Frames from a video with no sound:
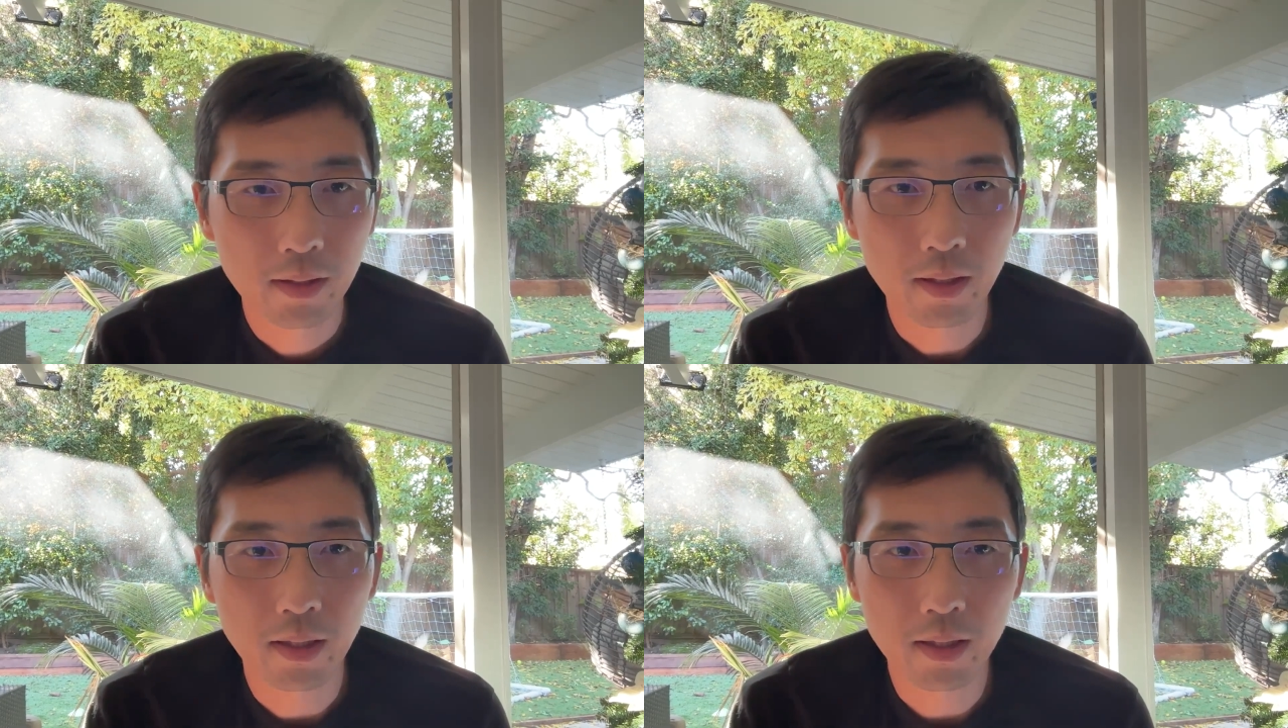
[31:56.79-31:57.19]

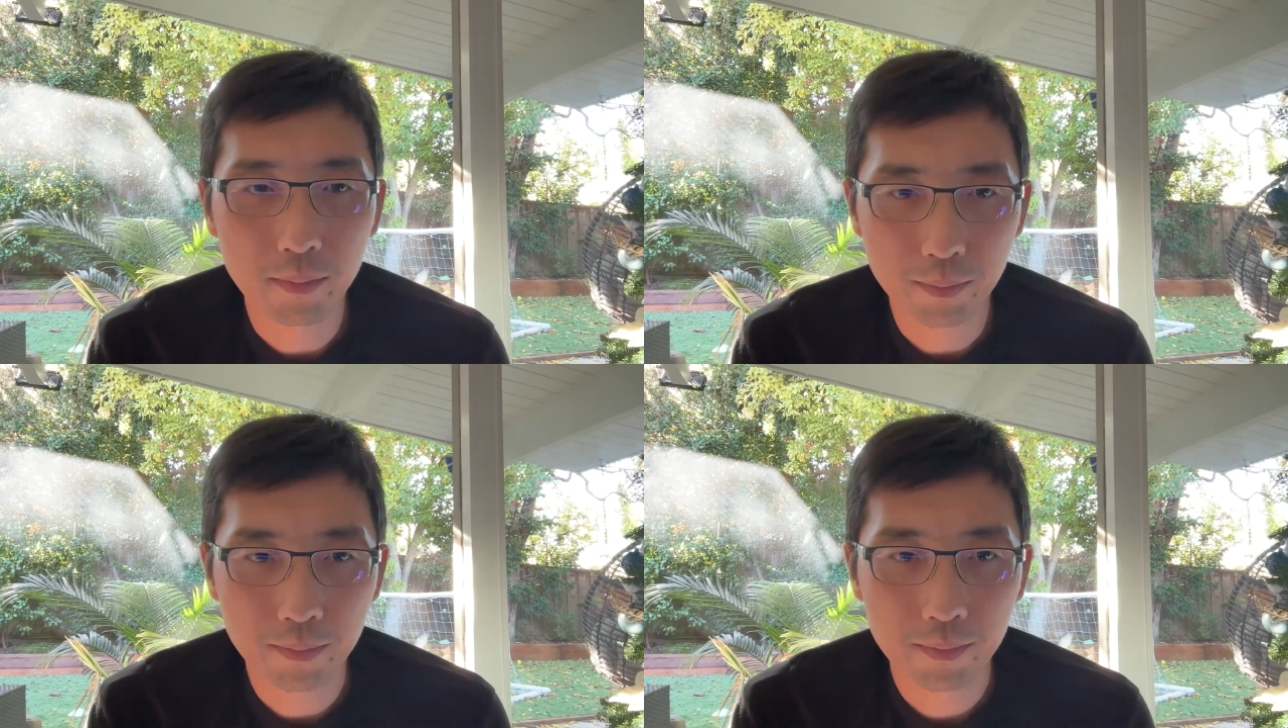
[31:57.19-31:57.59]

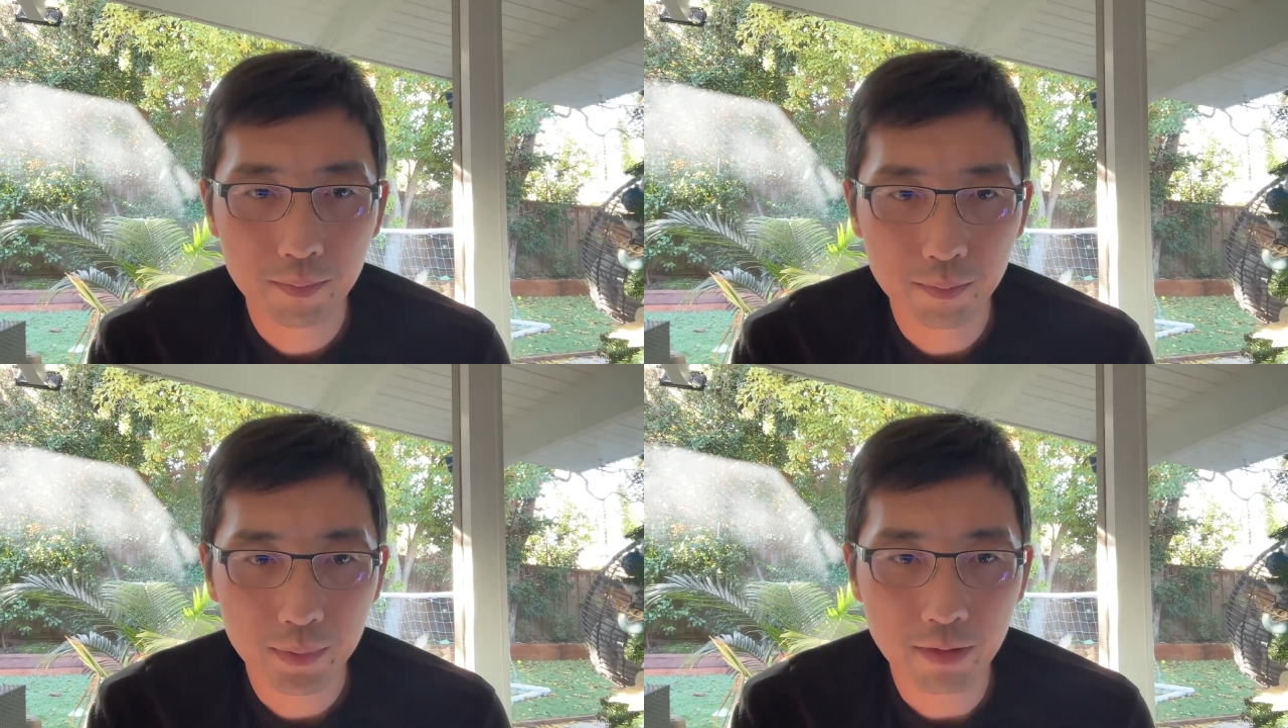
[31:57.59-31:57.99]

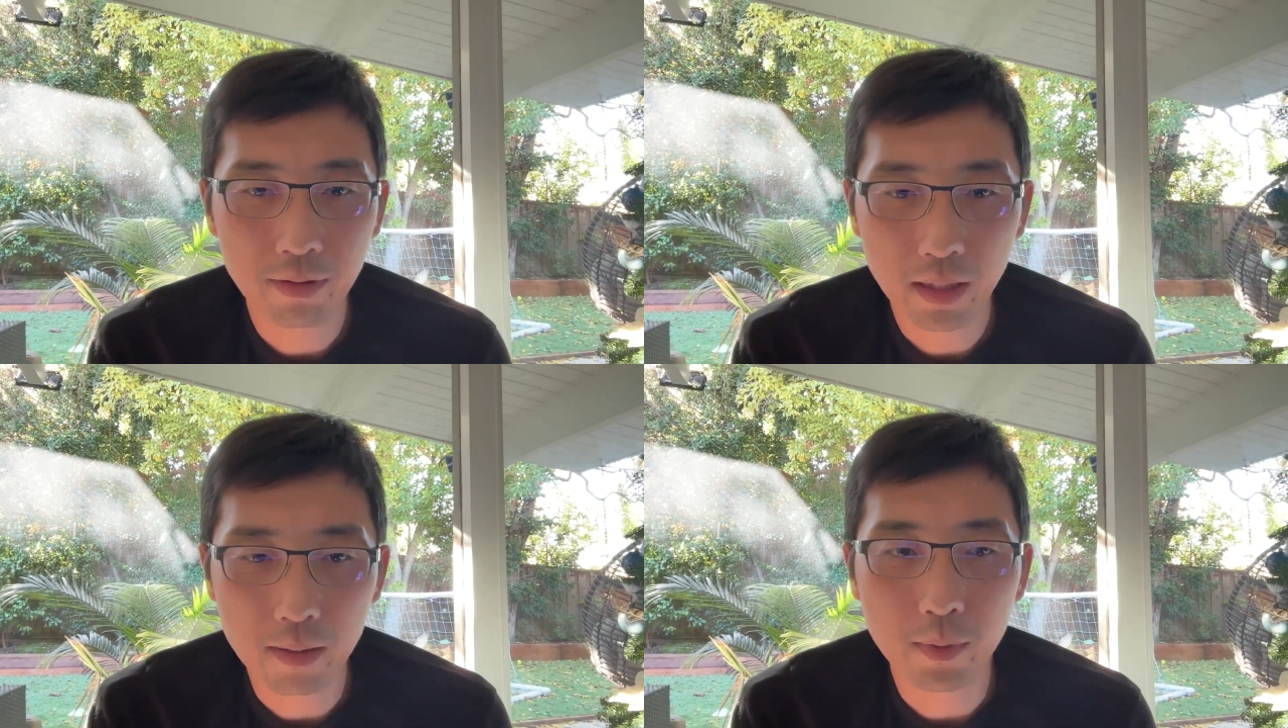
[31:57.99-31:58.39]

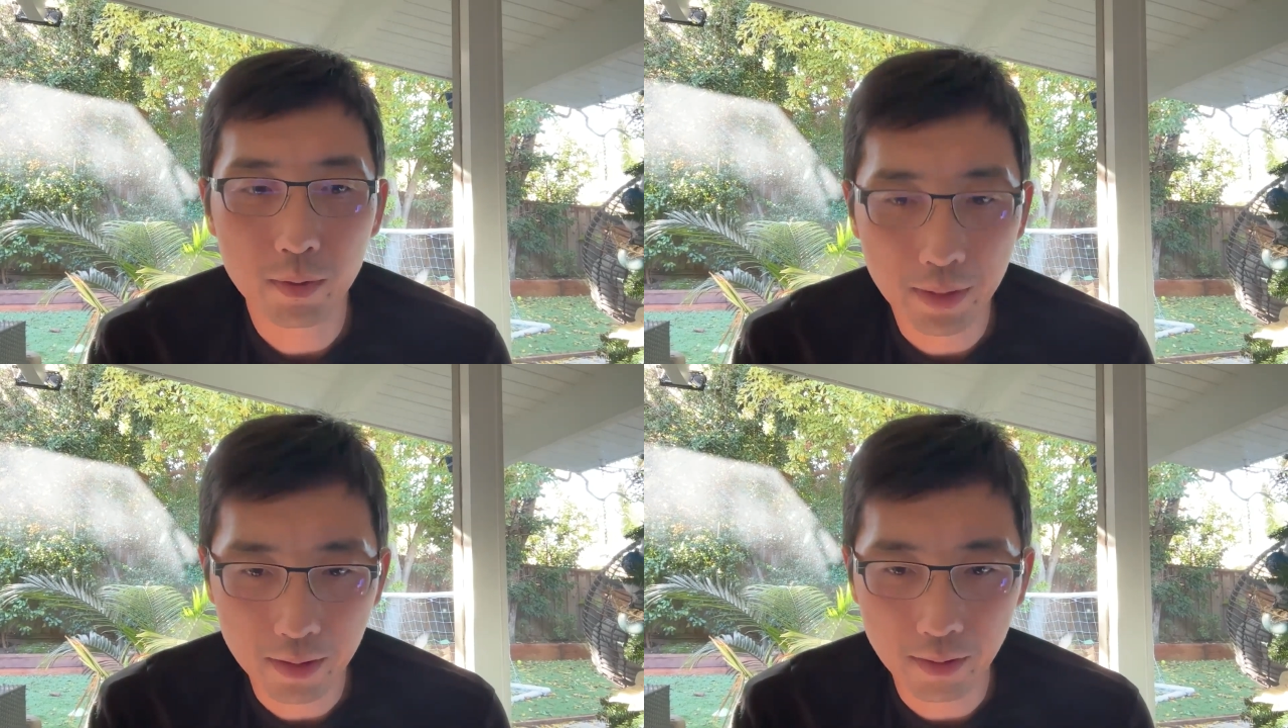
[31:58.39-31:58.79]
definitely like a more
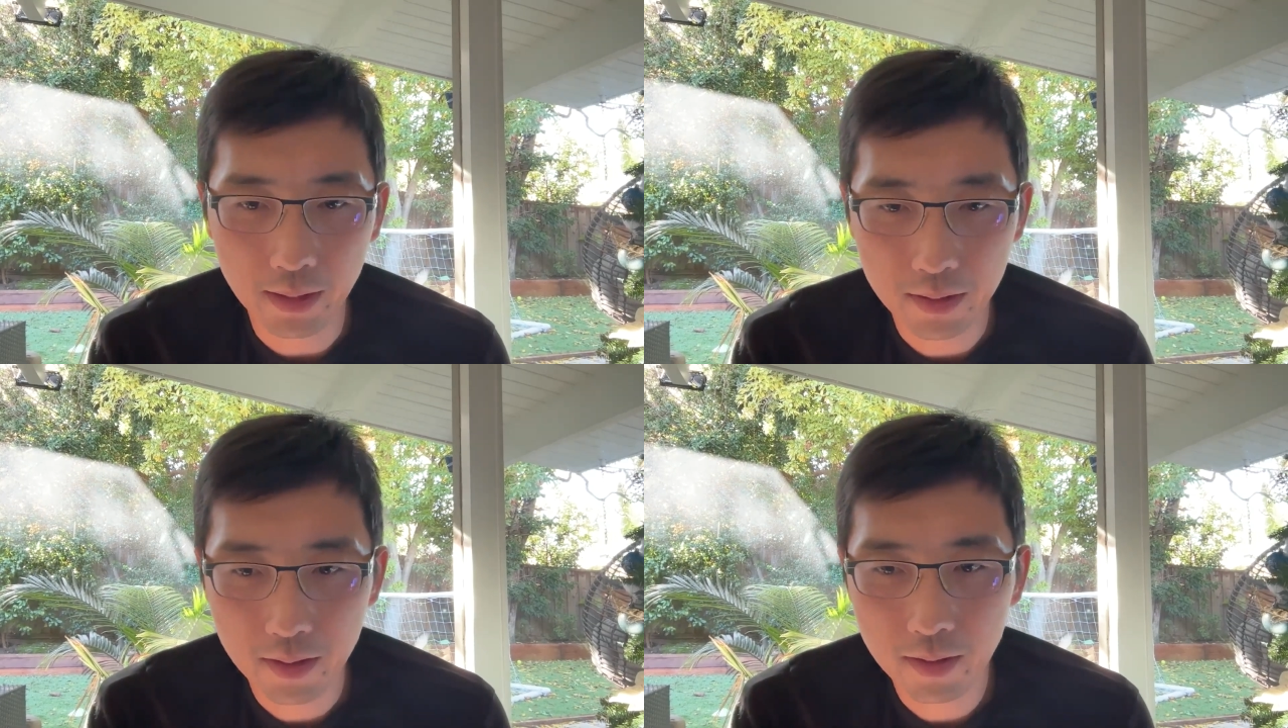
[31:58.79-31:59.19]

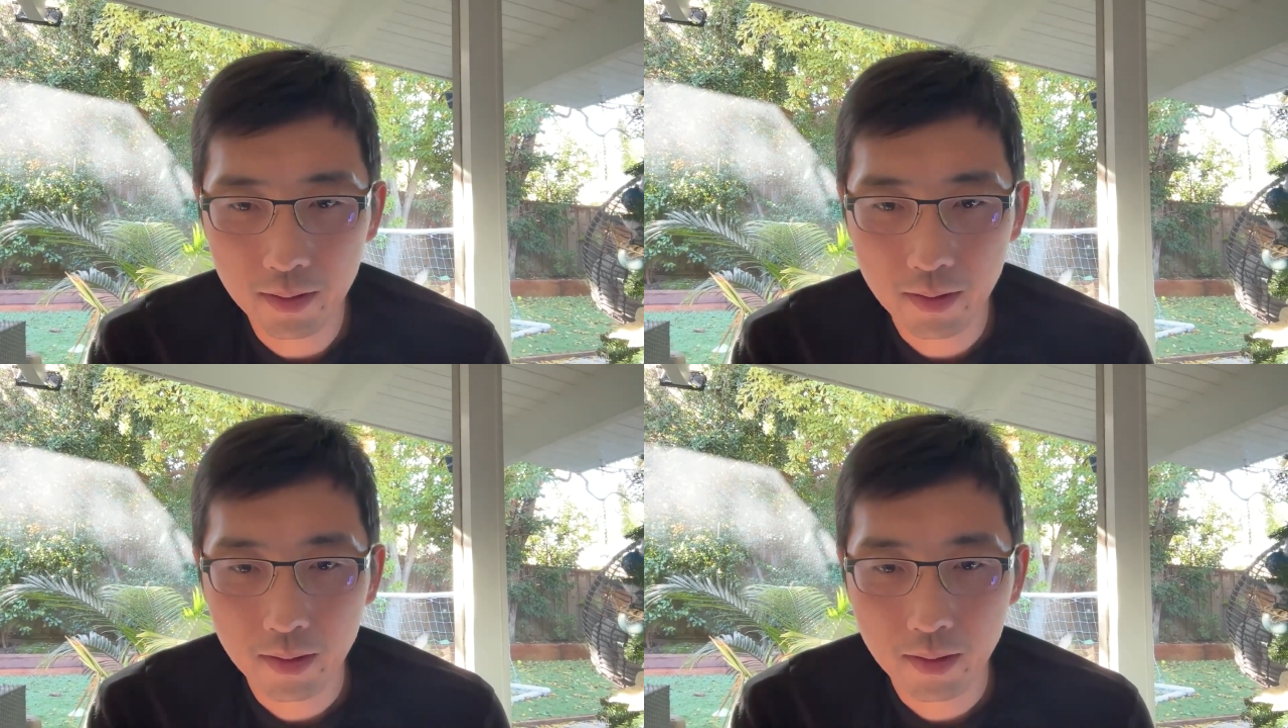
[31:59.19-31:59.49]
regulation,